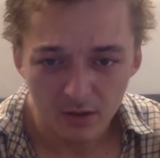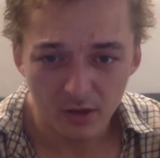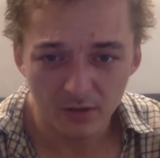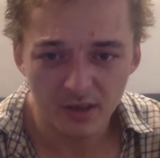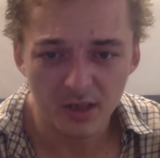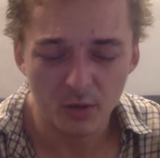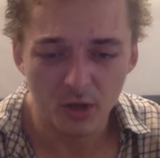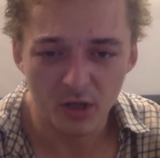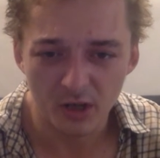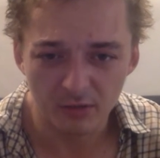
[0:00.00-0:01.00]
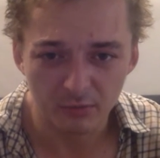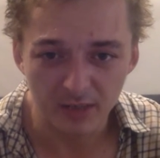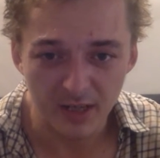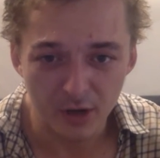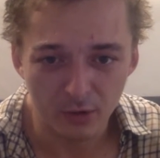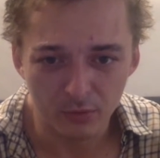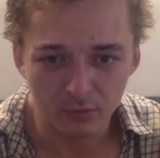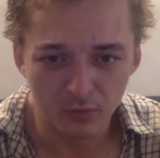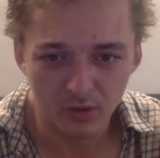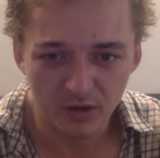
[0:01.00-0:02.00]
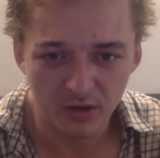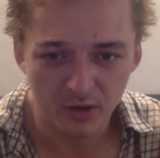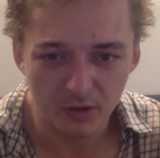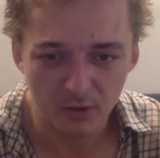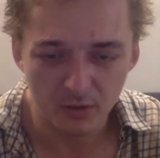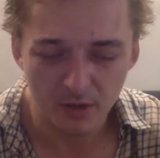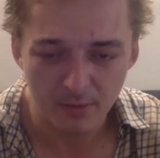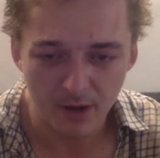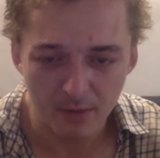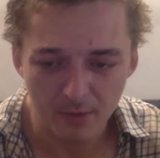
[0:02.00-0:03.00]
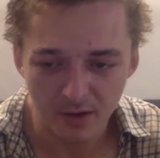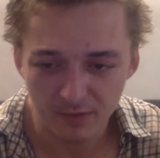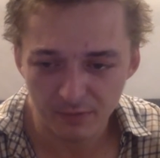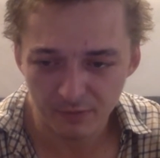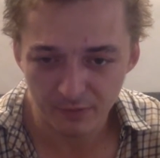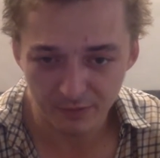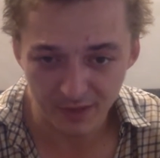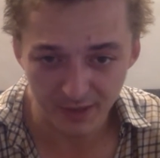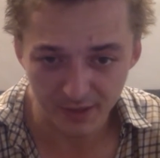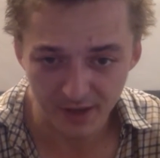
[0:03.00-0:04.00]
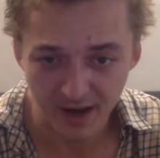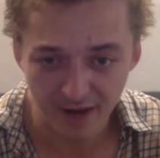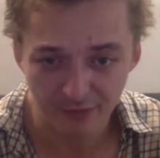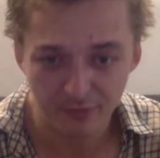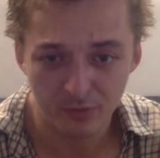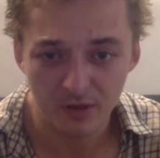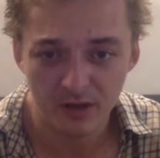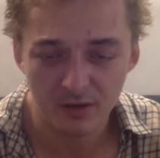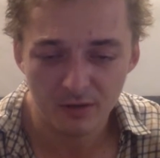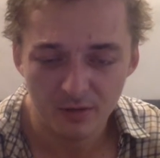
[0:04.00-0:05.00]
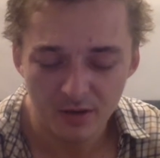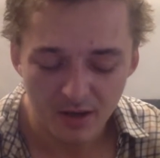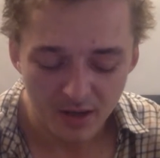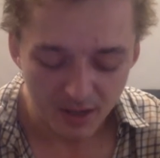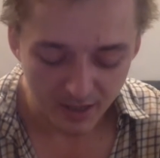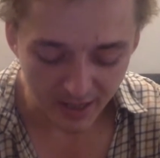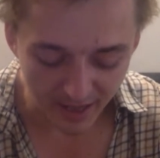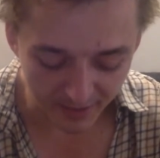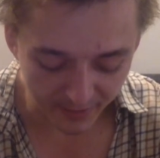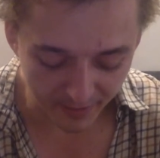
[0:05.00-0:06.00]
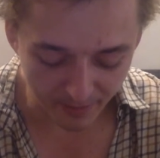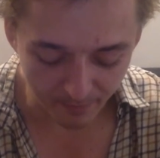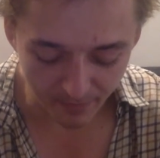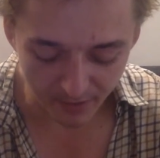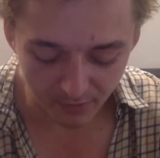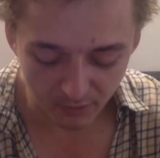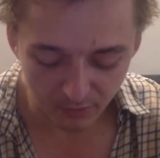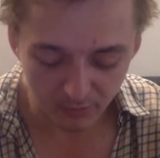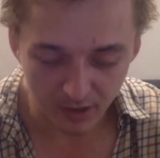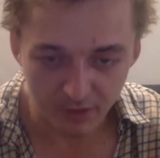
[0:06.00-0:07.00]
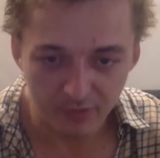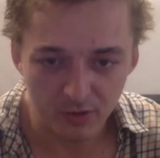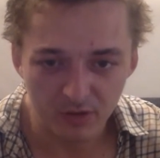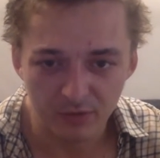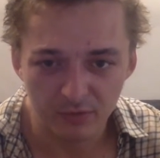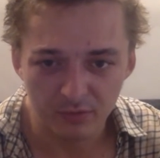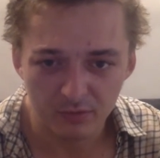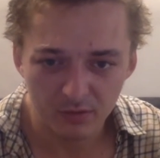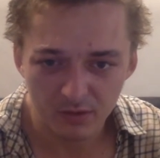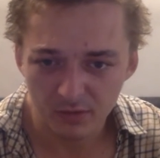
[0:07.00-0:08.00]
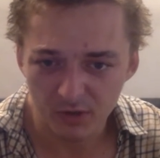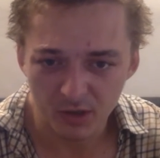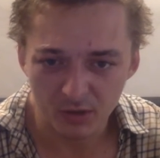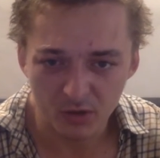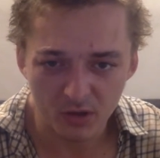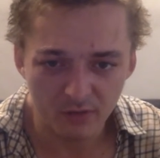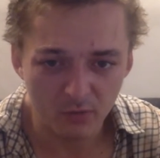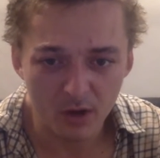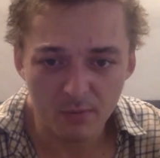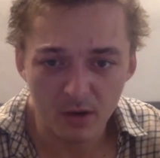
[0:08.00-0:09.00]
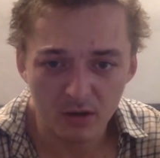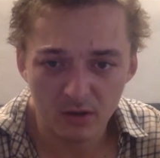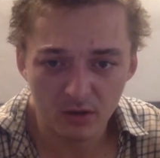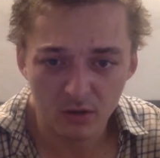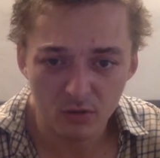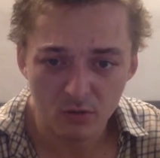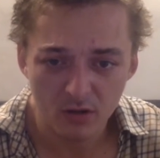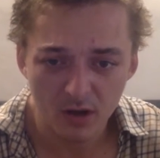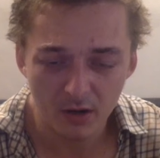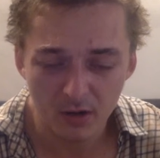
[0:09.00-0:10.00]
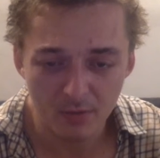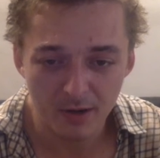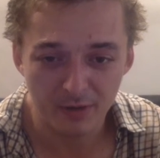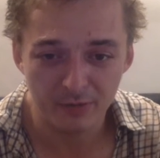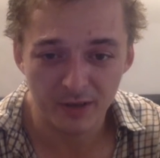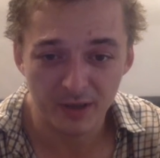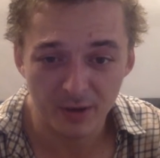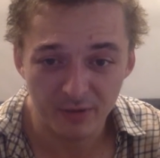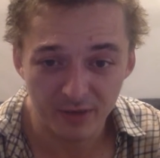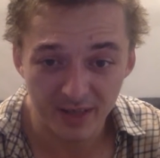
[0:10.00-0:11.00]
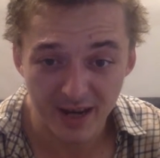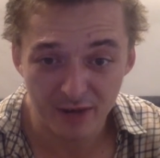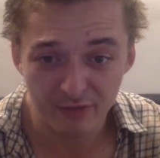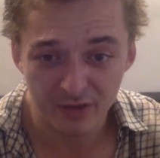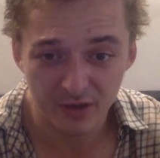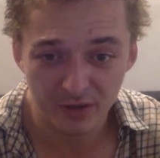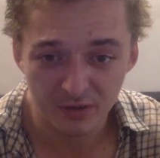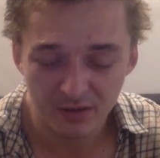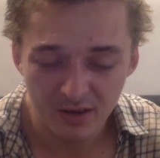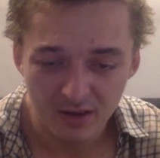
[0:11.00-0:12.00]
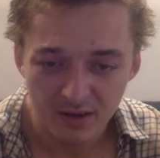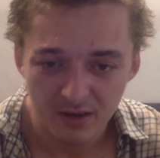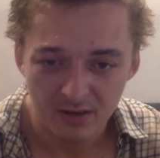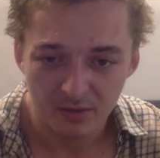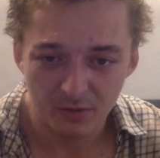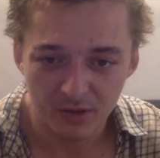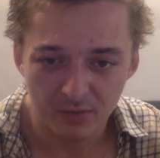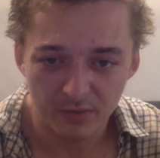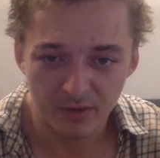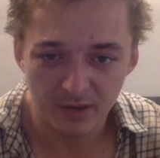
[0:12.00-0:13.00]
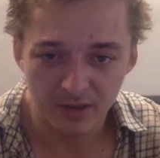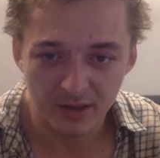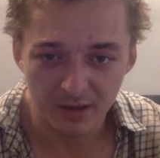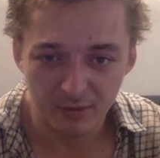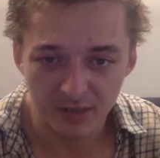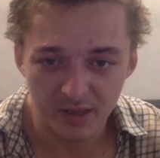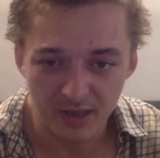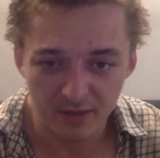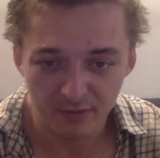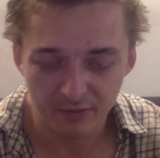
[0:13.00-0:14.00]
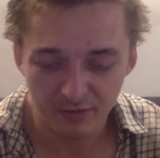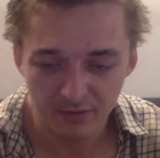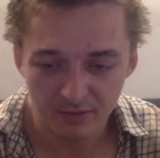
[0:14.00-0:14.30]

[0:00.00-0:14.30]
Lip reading: So in this situation, I don't really know what to do about the feelings I have for you. And I've gone through like a few different sort of solutions of what I might do. I don't know, make a video every day for you or something until I receive